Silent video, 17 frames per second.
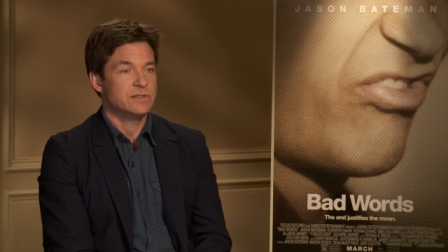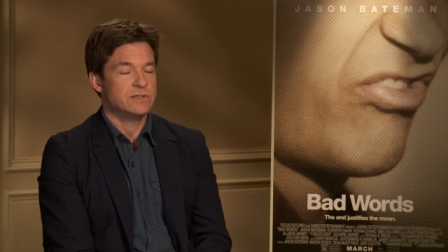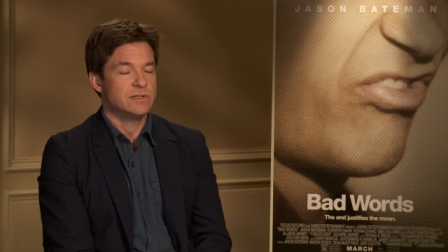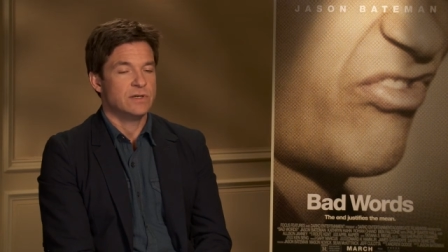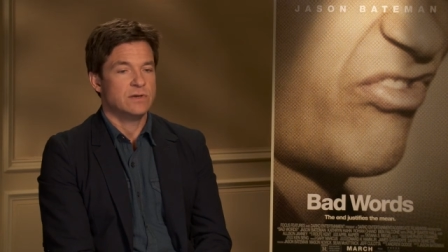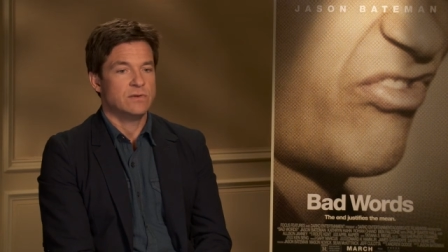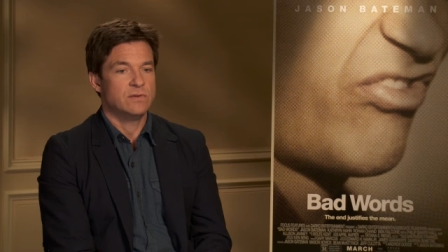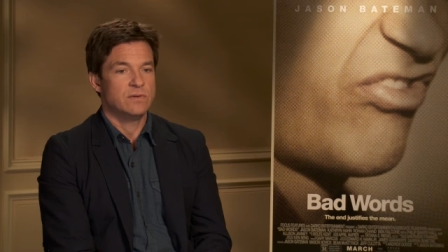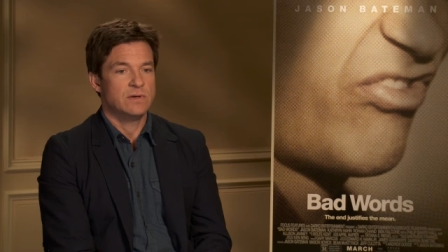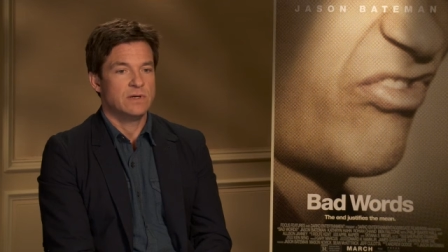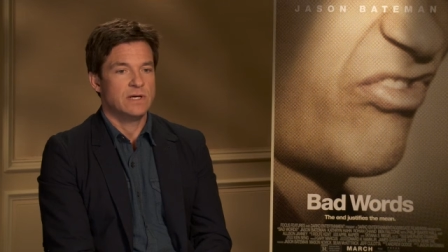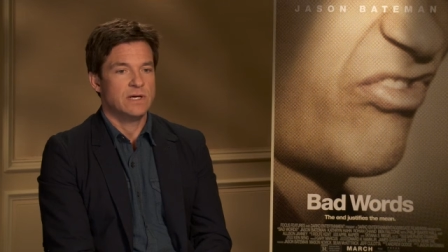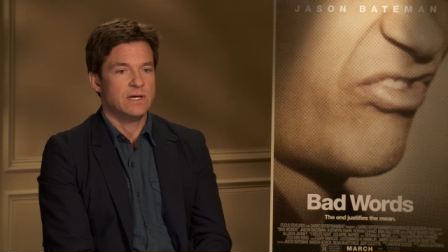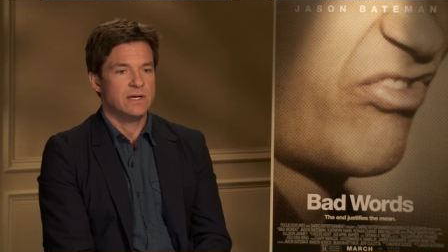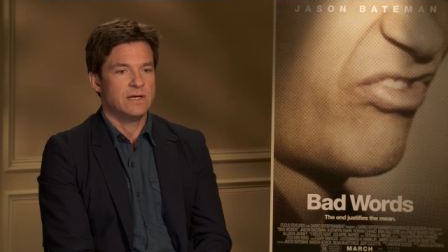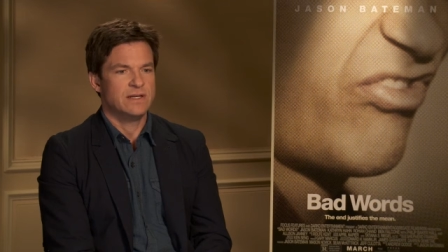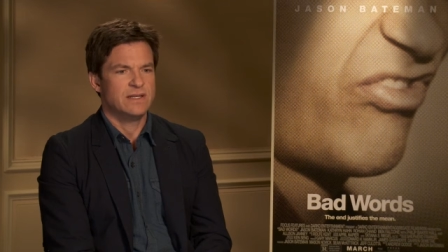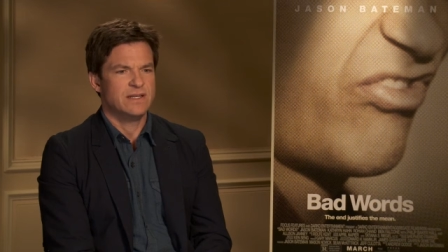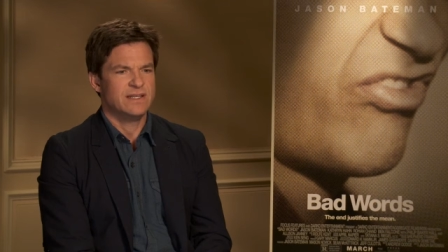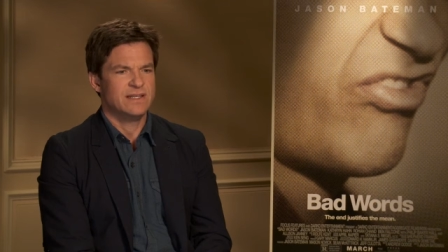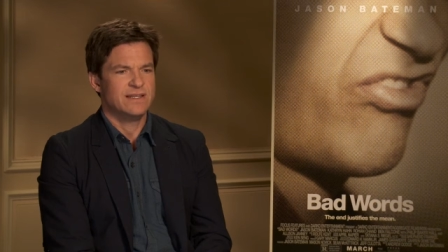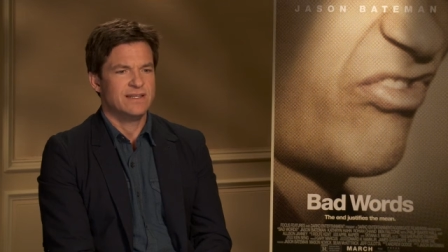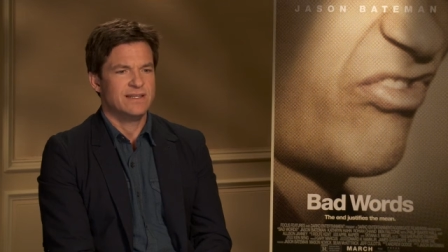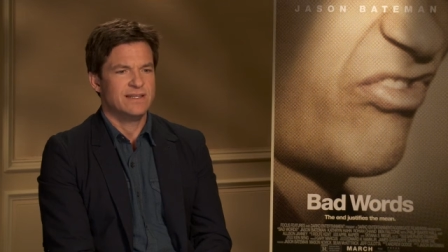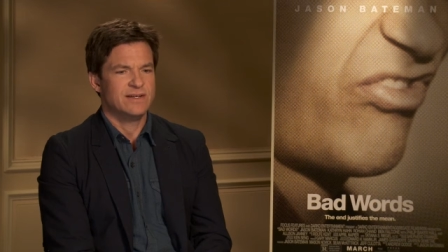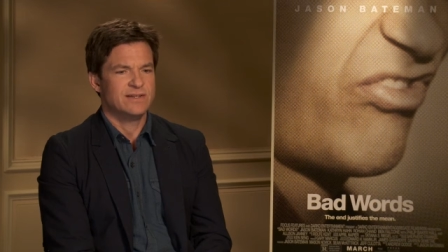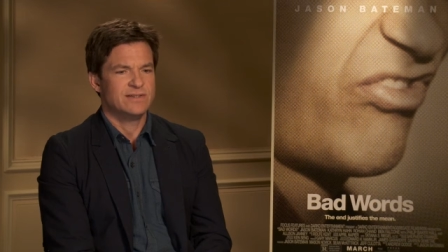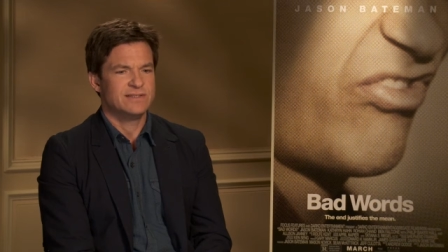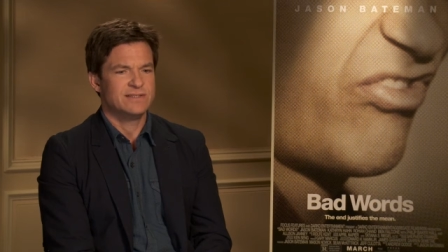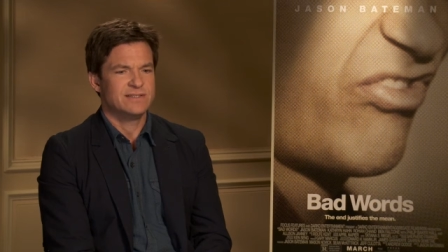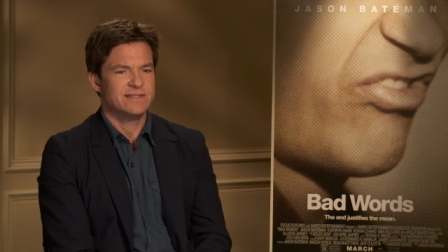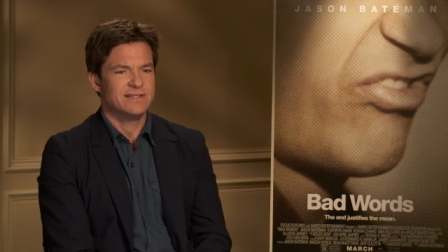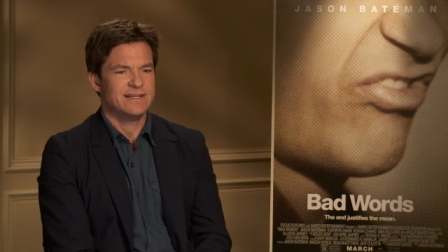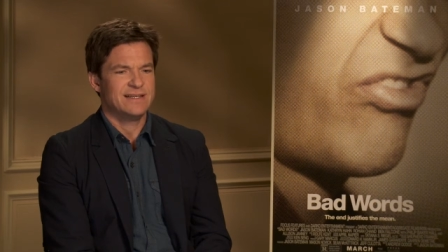So uh,
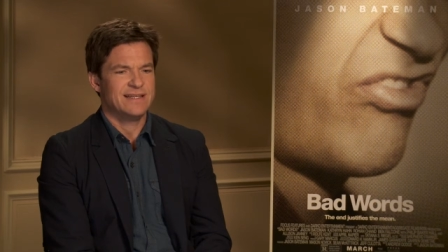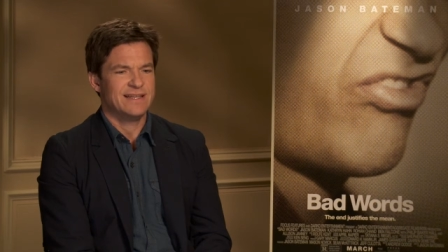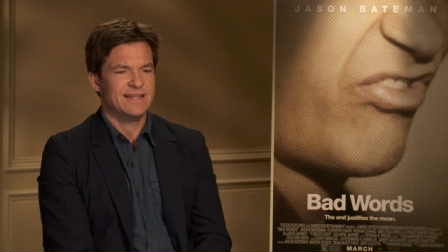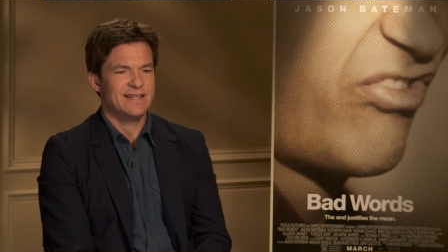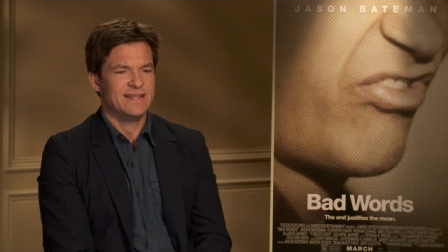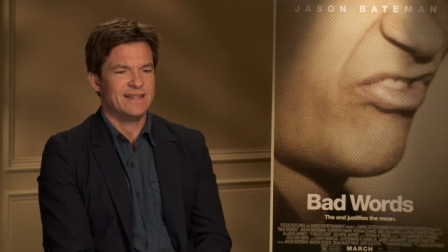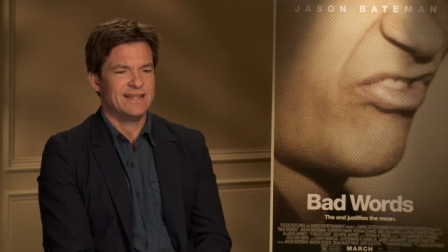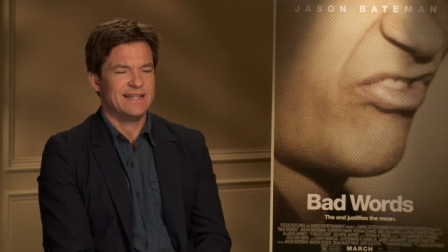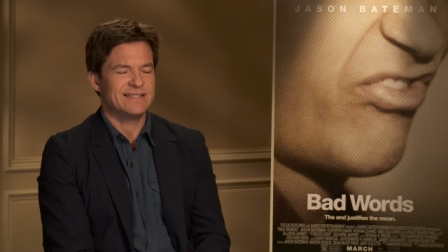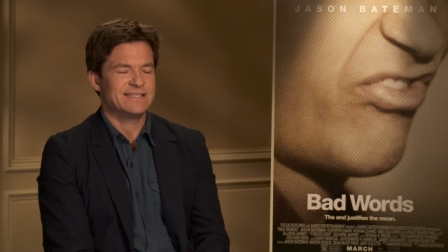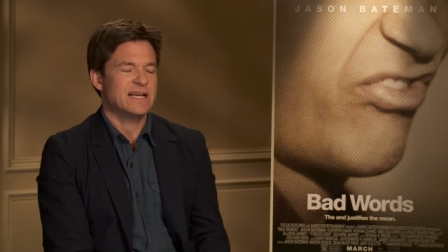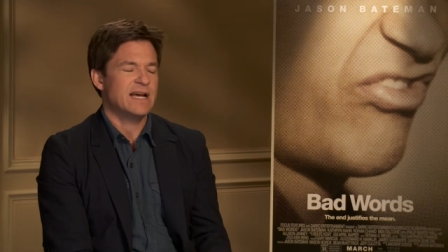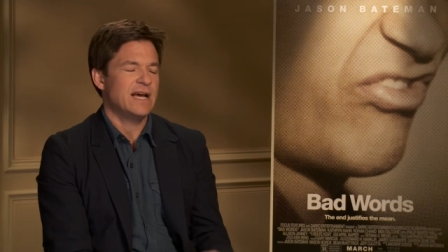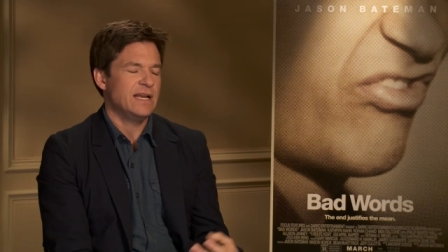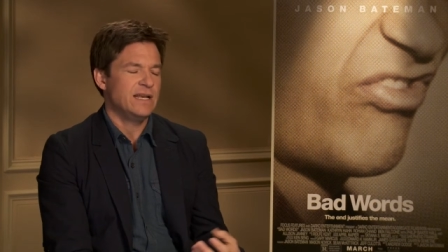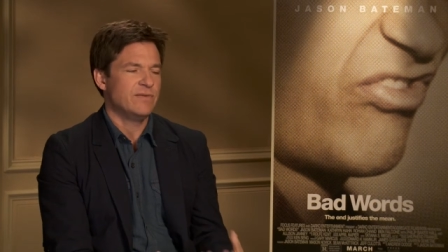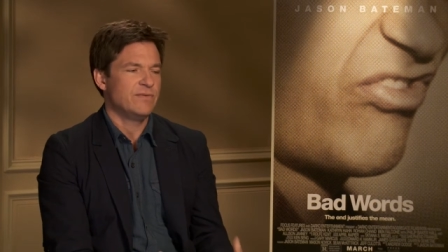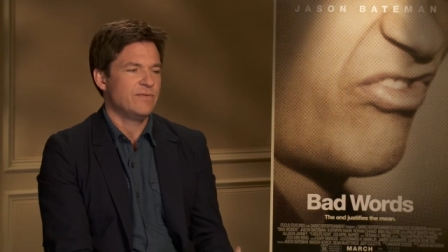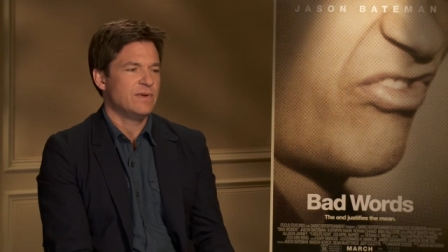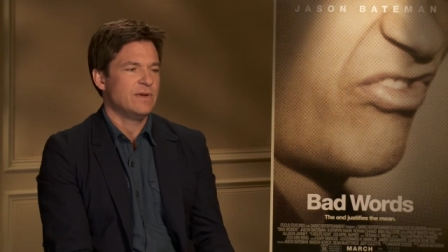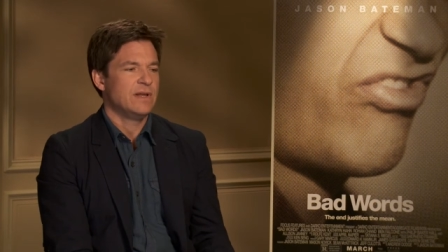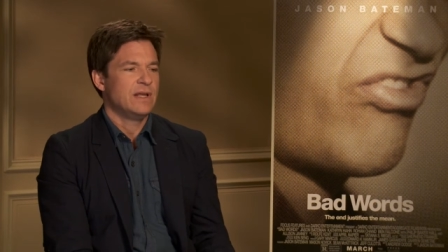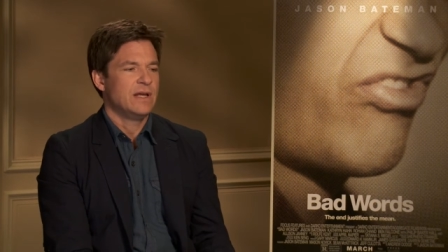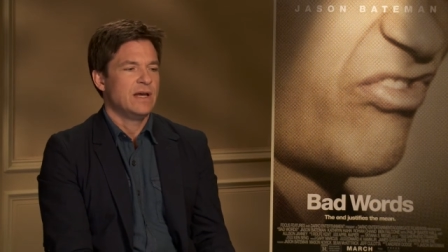there's that's kind of